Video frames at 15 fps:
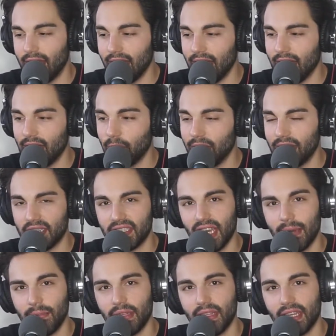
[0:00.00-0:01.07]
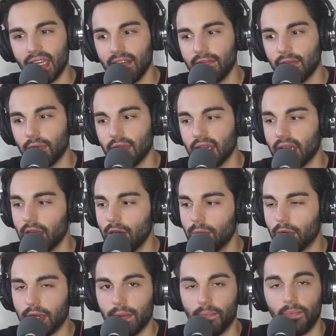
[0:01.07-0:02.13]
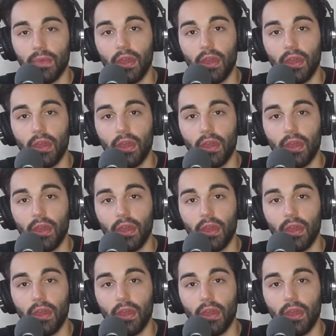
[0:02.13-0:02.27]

And when it's time to leave, we're thinking, oh boy,